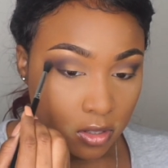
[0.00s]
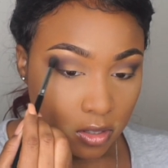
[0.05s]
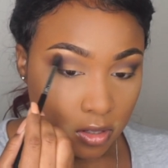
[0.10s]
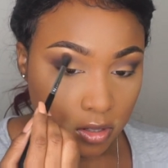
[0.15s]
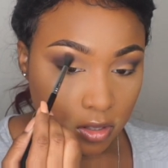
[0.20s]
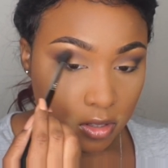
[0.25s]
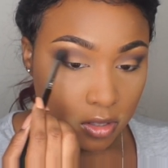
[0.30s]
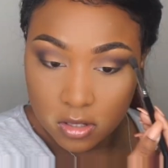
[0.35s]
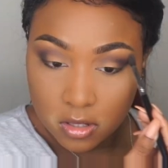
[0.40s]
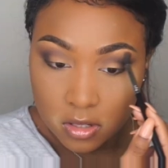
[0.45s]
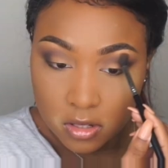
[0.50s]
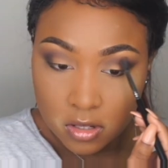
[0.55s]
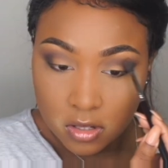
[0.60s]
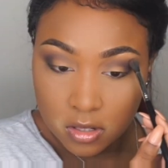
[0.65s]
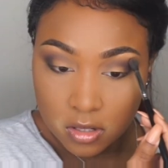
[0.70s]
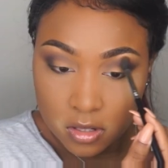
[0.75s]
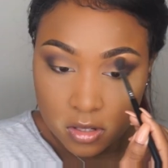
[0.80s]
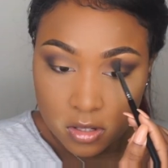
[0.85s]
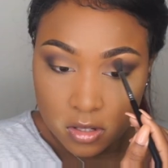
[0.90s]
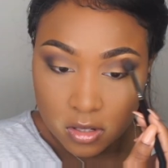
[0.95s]

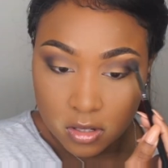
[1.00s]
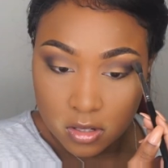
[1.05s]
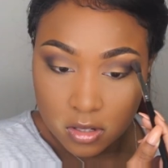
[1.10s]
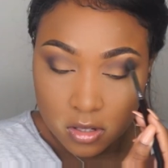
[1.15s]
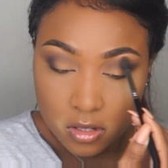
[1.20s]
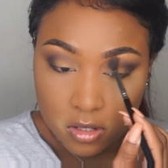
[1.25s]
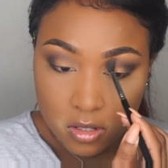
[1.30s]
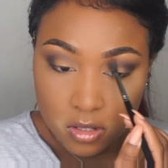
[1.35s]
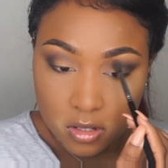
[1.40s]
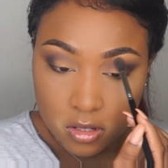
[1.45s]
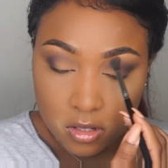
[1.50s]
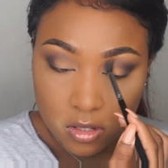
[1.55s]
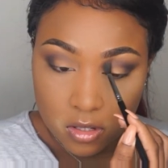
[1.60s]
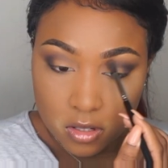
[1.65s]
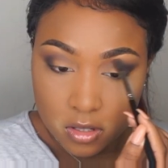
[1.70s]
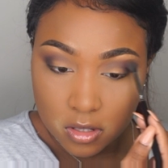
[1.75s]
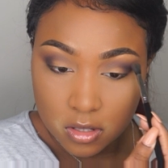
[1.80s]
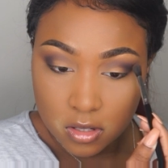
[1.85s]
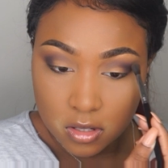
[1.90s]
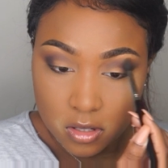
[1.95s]

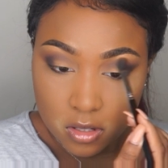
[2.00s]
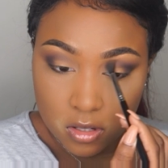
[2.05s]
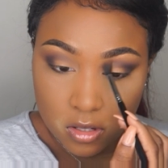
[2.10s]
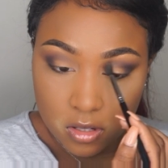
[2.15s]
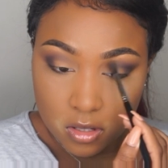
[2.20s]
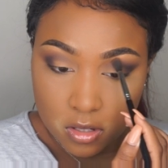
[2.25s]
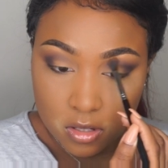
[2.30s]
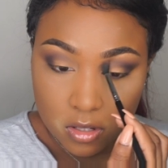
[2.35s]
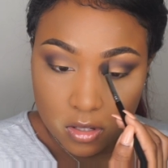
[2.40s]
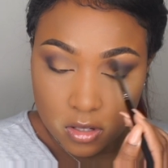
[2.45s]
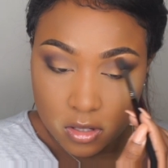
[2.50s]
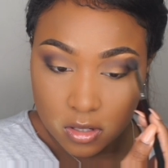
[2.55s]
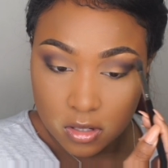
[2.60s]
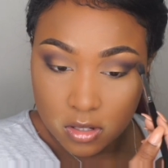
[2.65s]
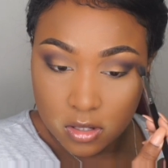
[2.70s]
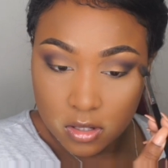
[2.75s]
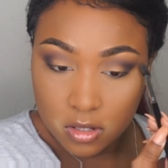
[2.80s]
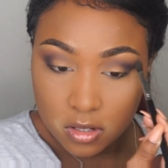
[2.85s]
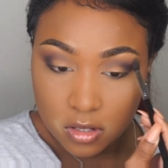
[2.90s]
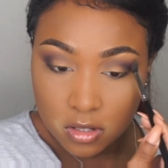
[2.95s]

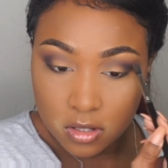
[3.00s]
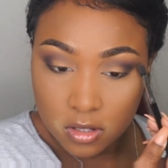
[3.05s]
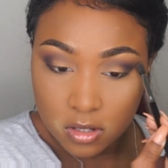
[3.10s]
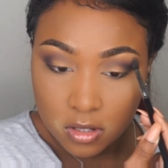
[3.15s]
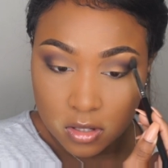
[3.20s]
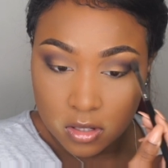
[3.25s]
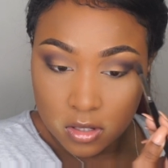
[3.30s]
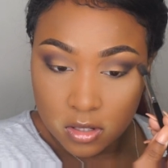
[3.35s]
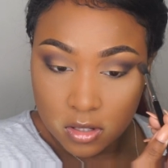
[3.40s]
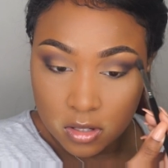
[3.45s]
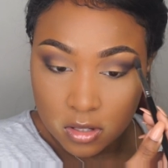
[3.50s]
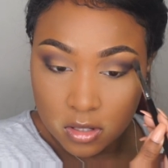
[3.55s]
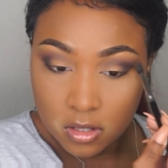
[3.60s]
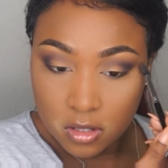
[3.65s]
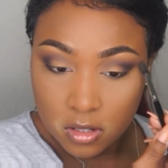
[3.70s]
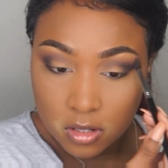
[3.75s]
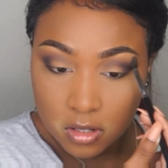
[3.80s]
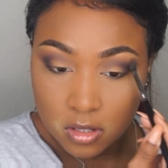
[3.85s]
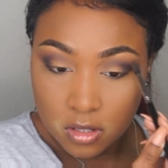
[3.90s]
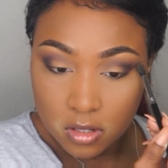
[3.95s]

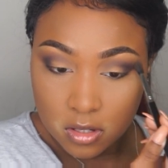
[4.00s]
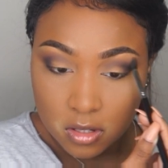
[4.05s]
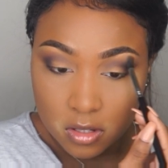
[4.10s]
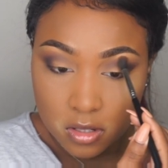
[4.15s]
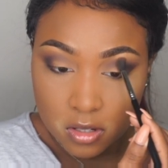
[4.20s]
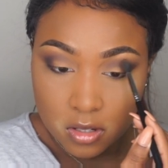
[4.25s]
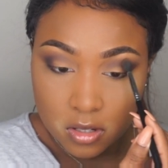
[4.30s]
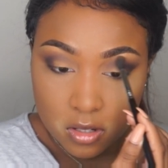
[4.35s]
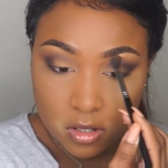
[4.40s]
No one is speaking in this clip.